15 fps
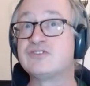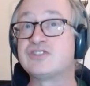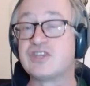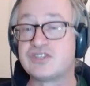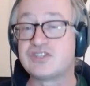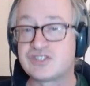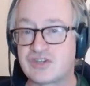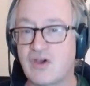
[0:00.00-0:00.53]

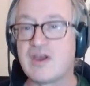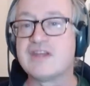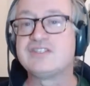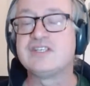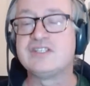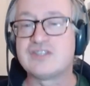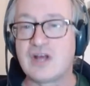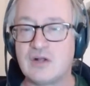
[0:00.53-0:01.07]

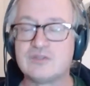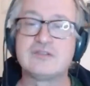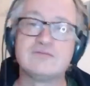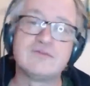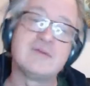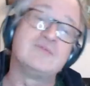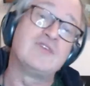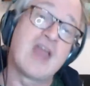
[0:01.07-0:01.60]
society's
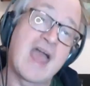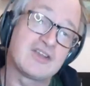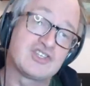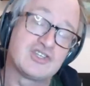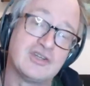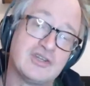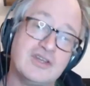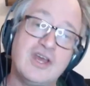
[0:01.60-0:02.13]
ultimate
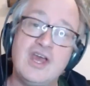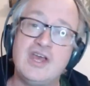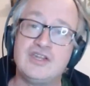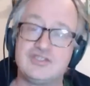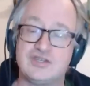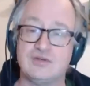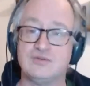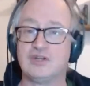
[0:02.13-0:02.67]
reaction
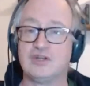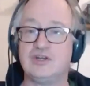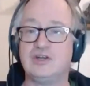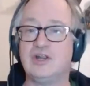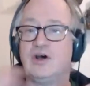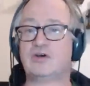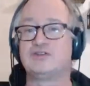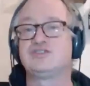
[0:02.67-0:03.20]
to the
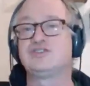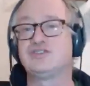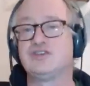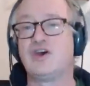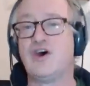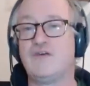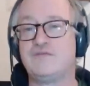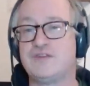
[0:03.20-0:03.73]
loss
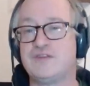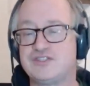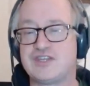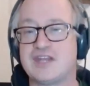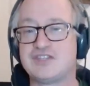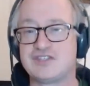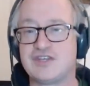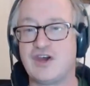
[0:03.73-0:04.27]
of the
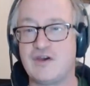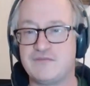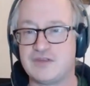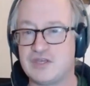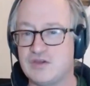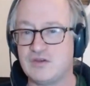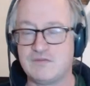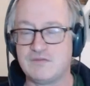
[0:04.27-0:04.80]
centre of
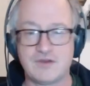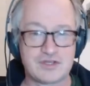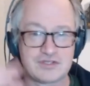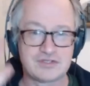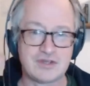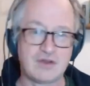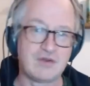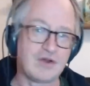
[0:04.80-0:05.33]
the
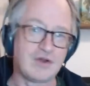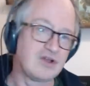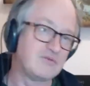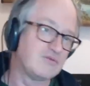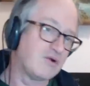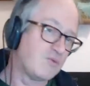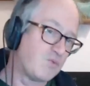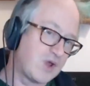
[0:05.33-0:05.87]
universe. No longer
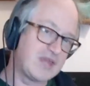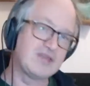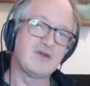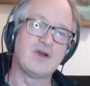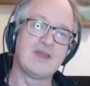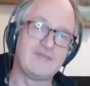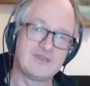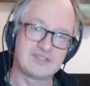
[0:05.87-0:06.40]
were we
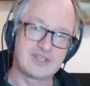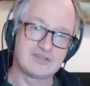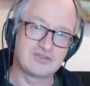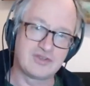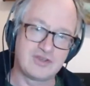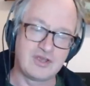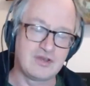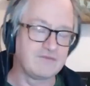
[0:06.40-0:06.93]
not in the
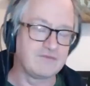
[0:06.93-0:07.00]
centre of the